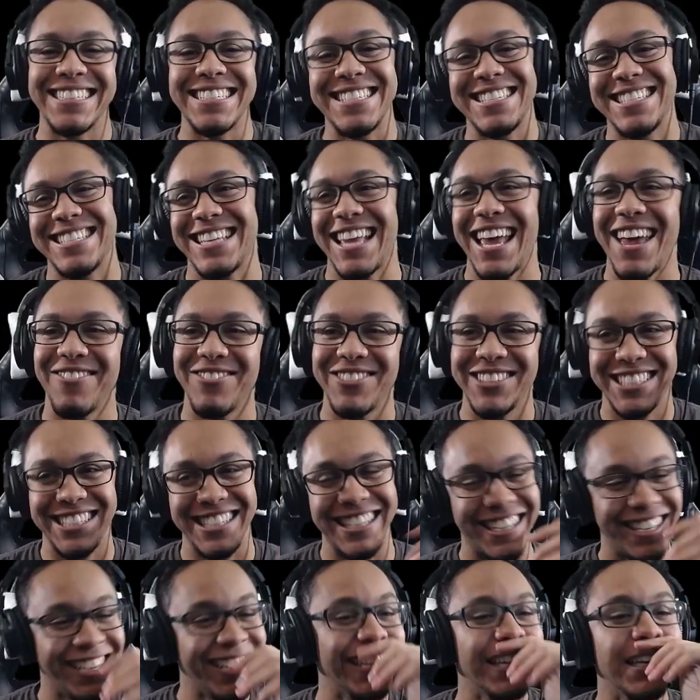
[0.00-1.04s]

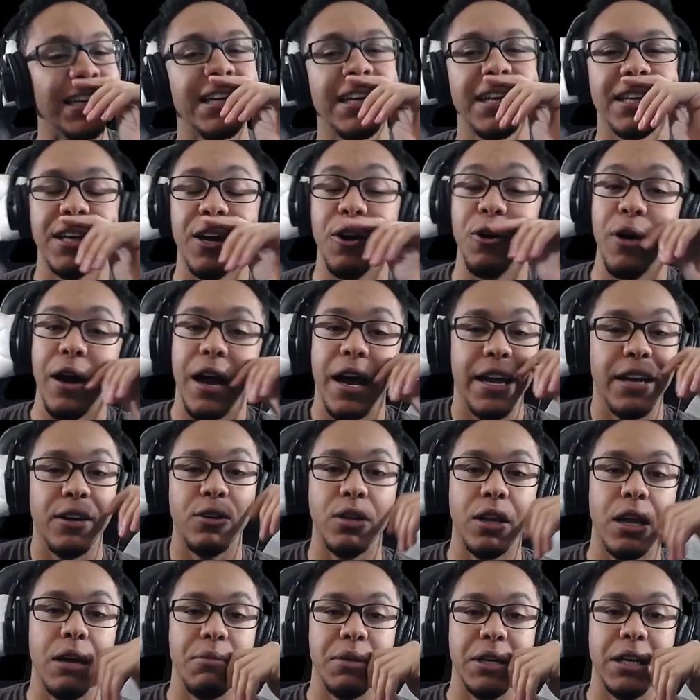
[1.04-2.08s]
deception. Yo, I ain't
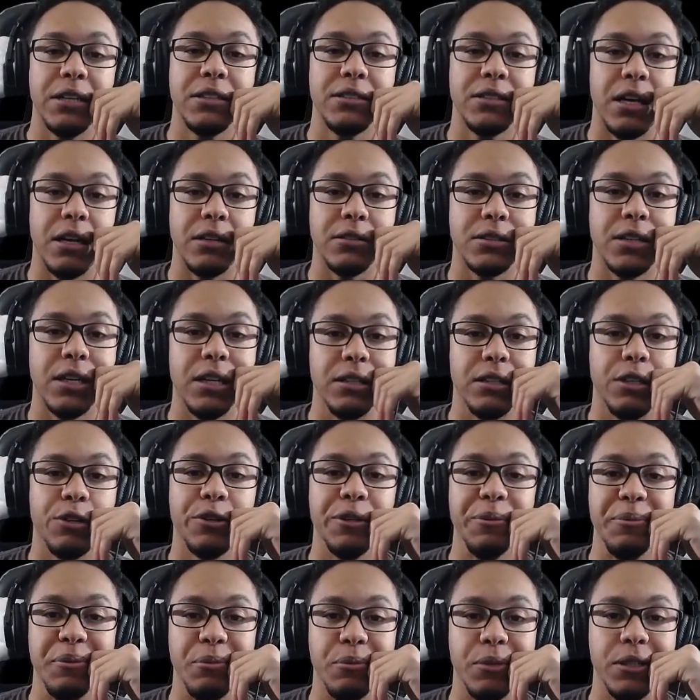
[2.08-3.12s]
gonna lie, man. That sounds kind of
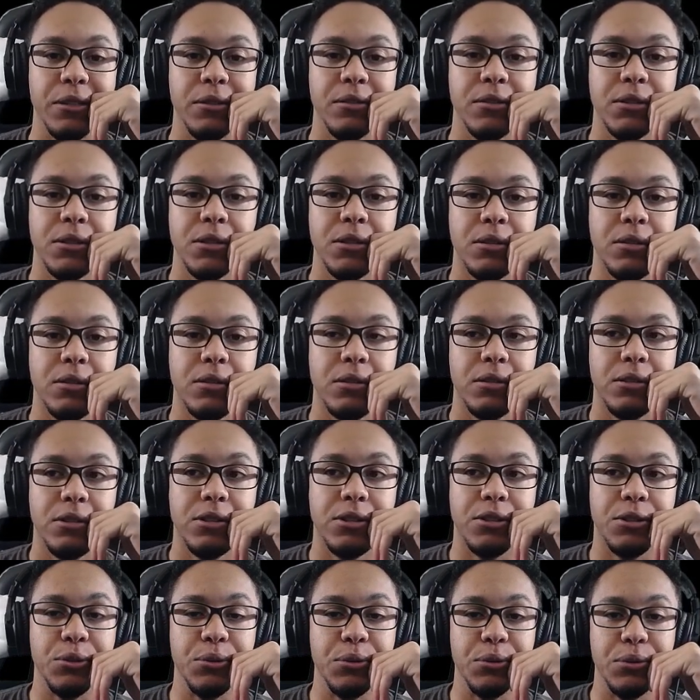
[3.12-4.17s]
creepy, man.
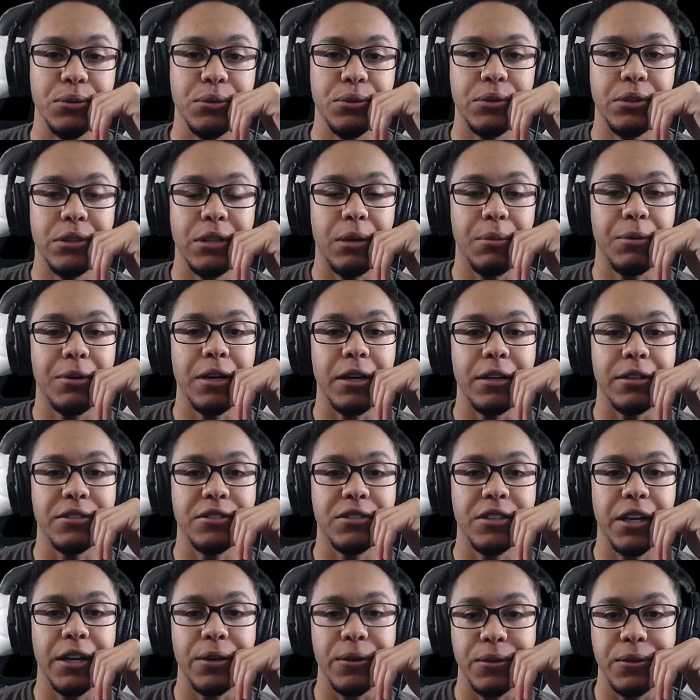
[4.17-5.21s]
Shoot, I'm kind of
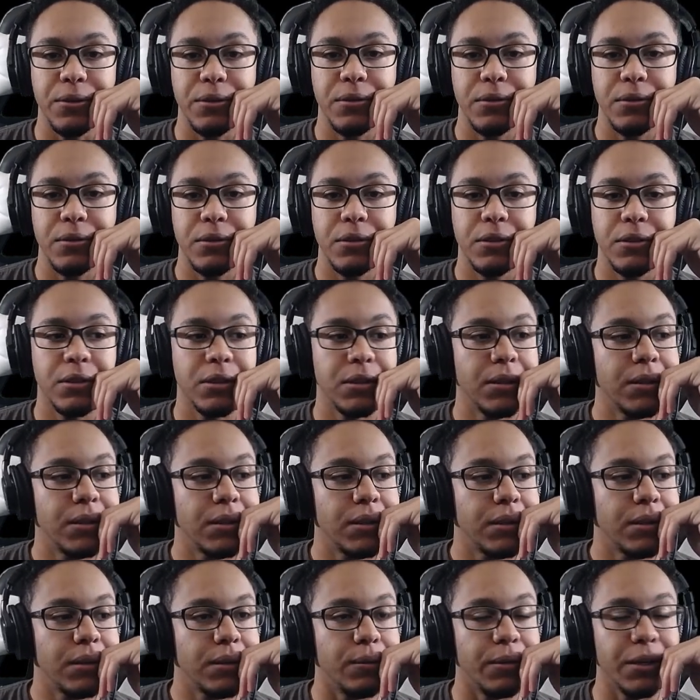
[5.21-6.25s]
scared.
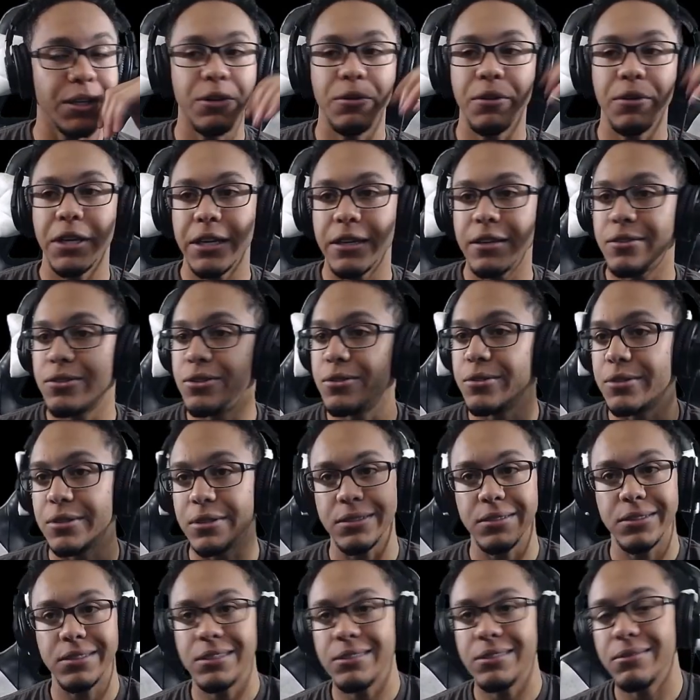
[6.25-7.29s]
We gonna get into it
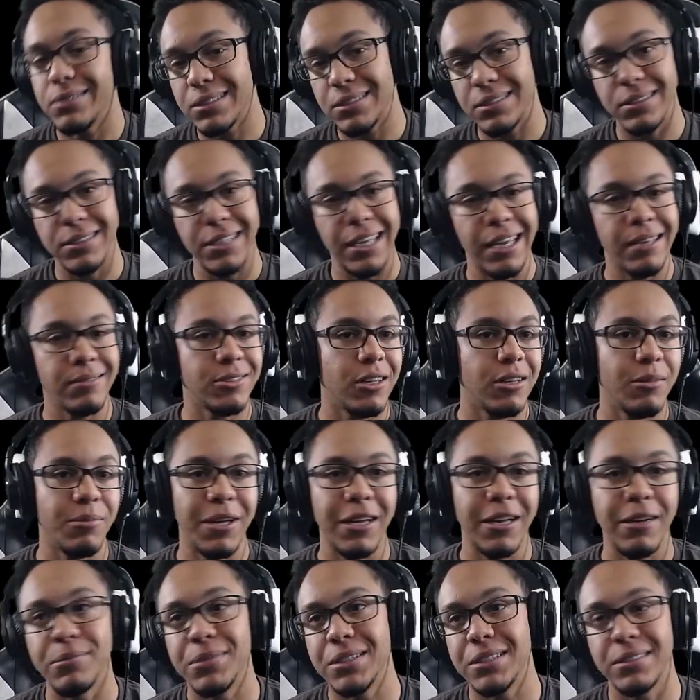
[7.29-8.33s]
and see what this game's all
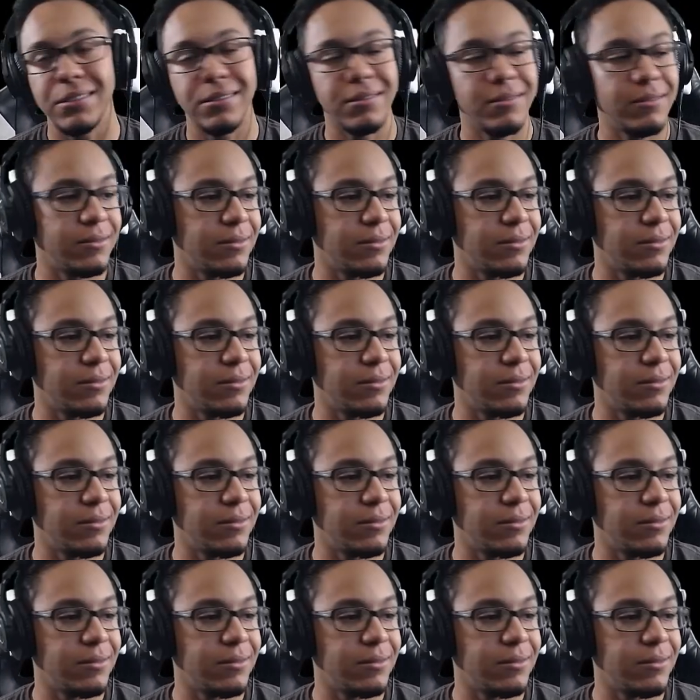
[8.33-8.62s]
about, but